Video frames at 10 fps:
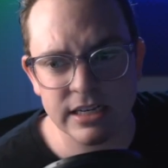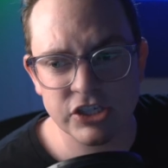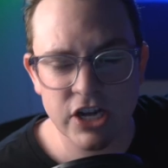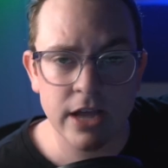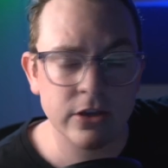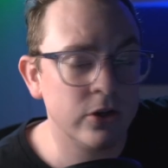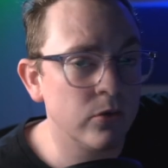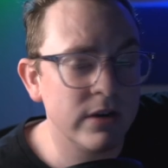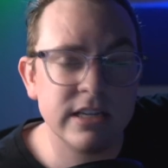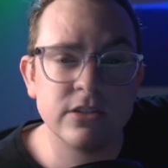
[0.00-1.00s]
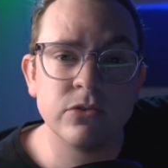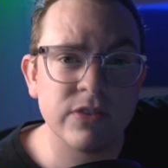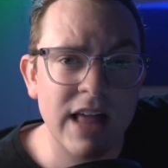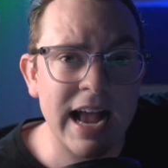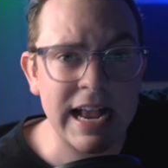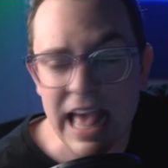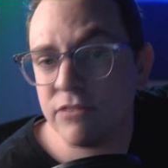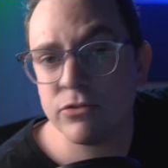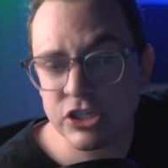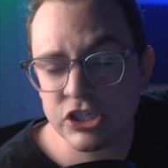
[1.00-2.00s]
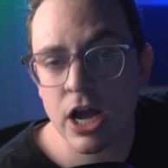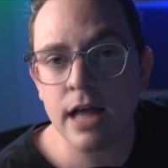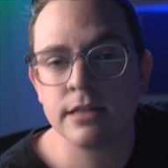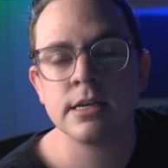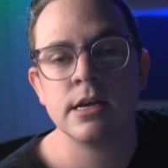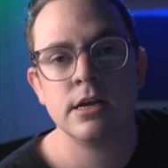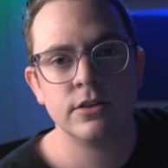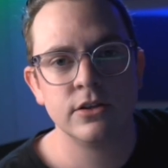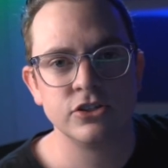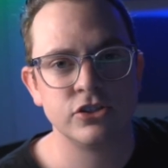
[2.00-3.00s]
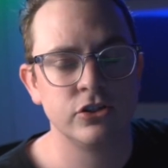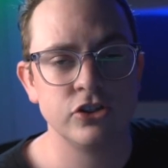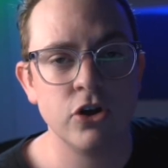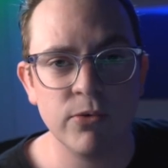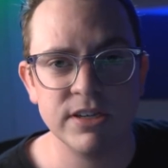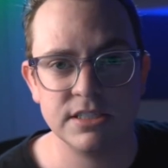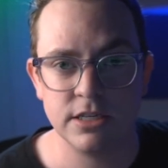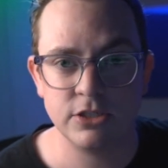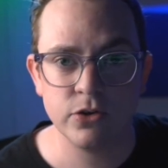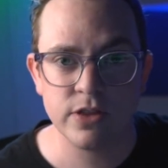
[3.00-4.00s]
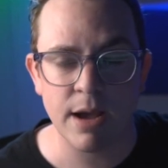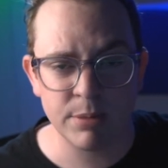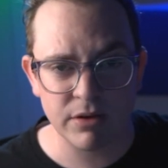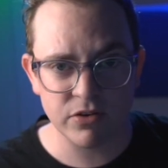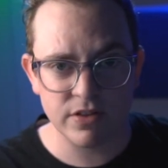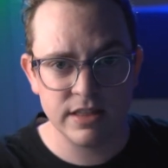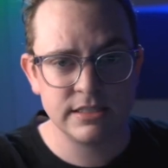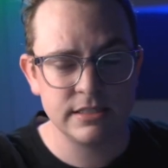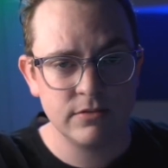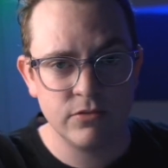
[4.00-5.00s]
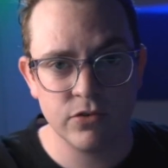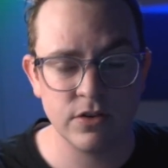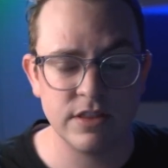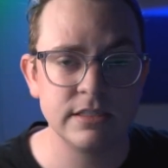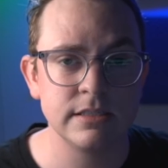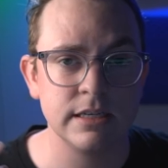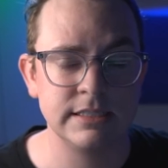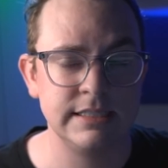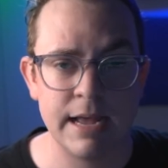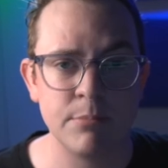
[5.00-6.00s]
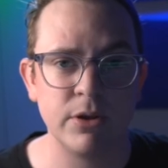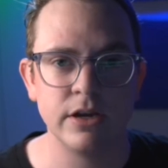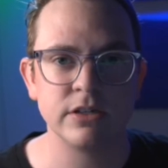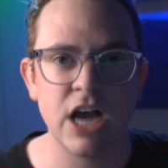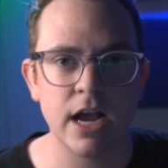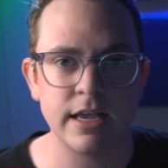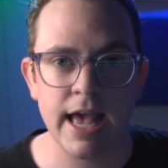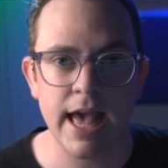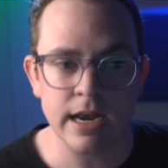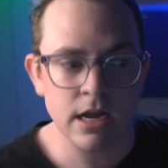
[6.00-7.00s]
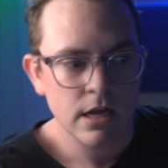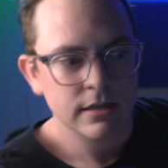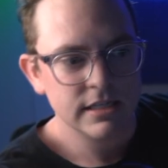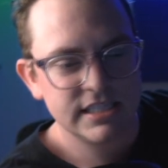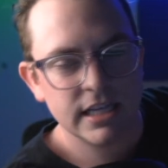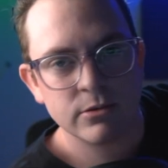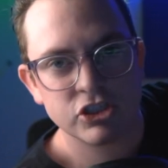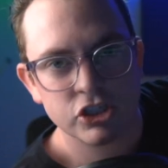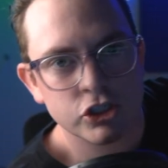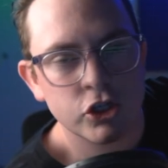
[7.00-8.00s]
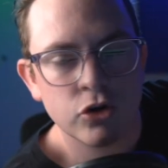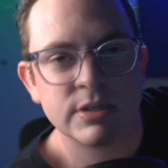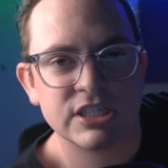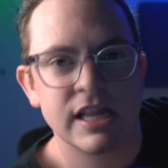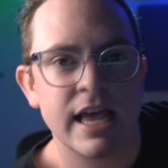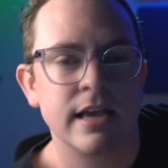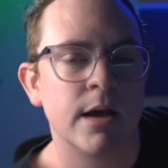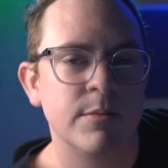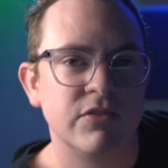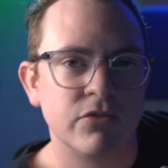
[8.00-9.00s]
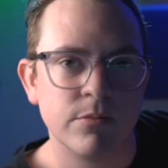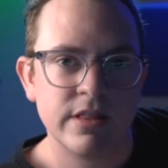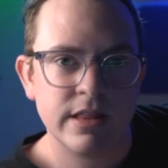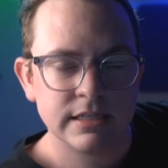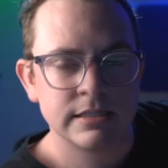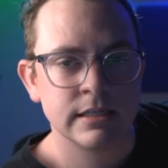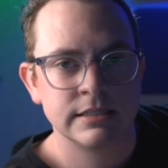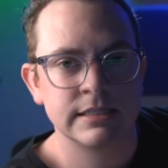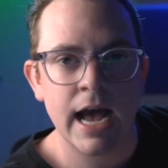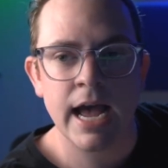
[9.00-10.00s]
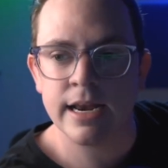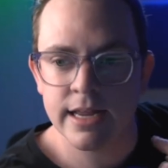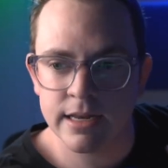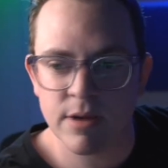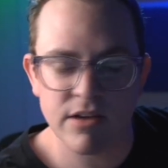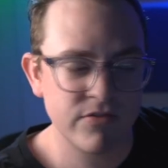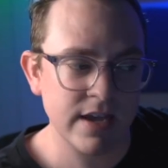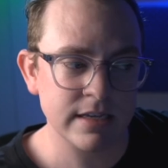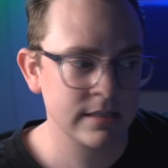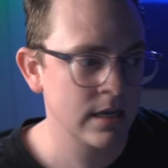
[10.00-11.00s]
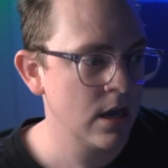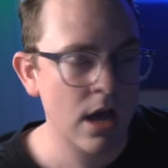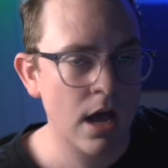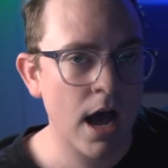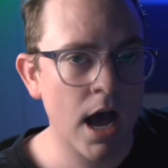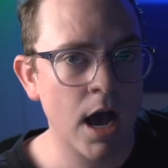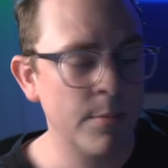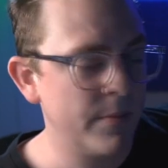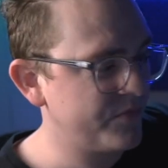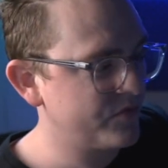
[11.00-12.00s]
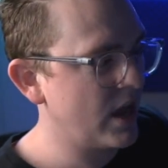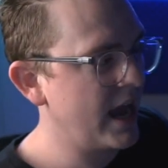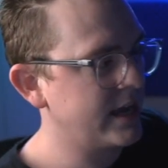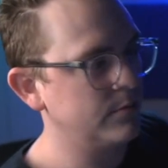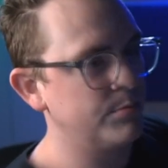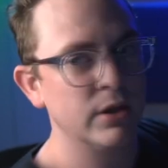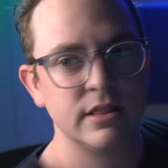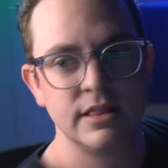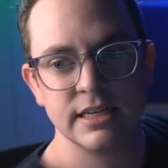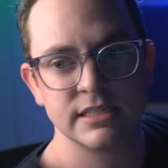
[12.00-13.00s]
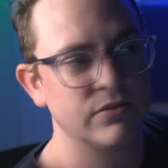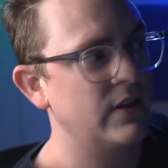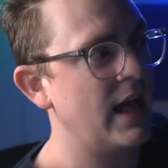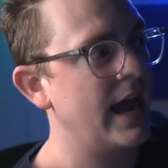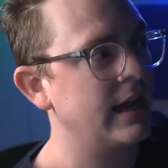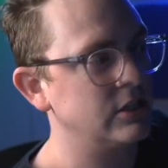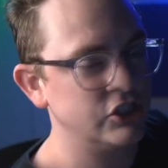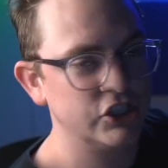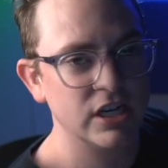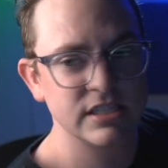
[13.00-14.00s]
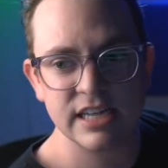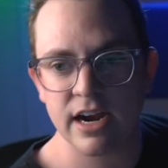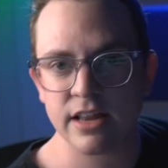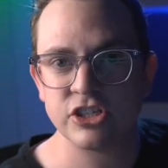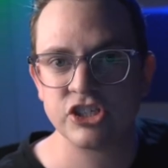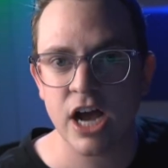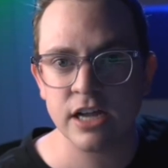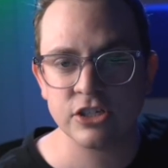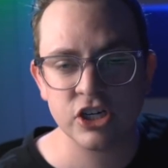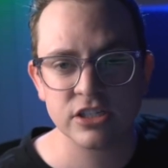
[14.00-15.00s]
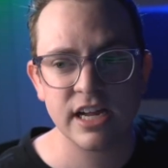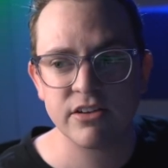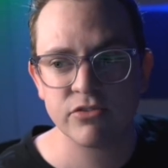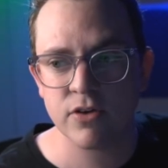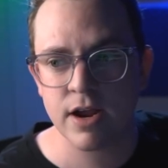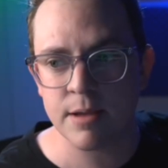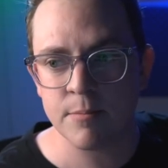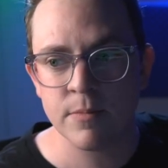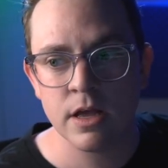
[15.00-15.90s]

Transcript: a shot, you don't need to flag every shot. There's no reason to do that. But for this example here, talking head, let's say there was just too much light coming from this side hitting my face. I could put this flag just out of the shot, just out of frame,